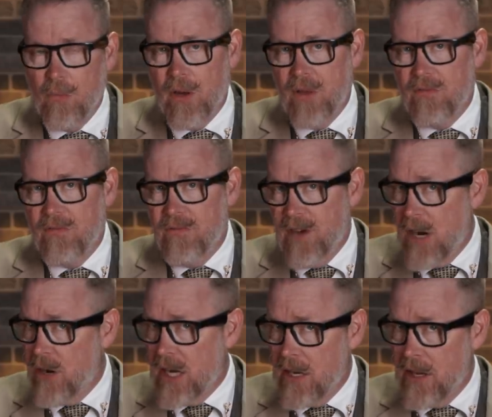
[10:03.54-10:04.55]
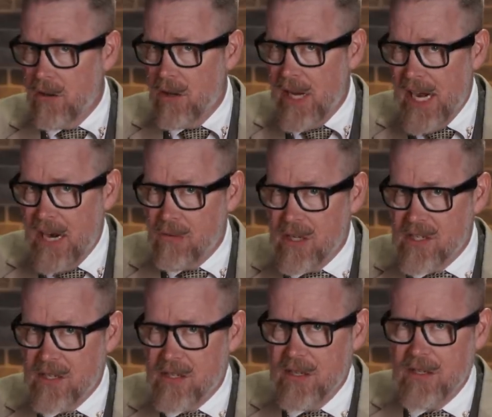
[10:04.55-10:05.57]
With very little air
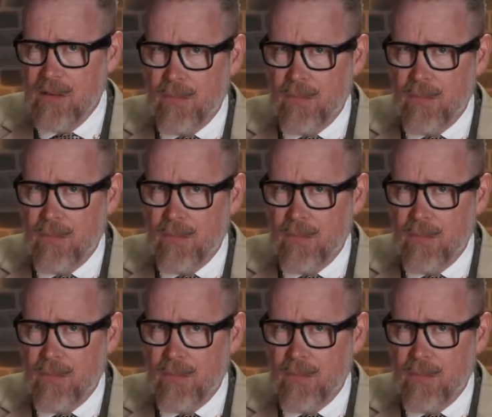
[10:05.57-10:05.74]
resistance,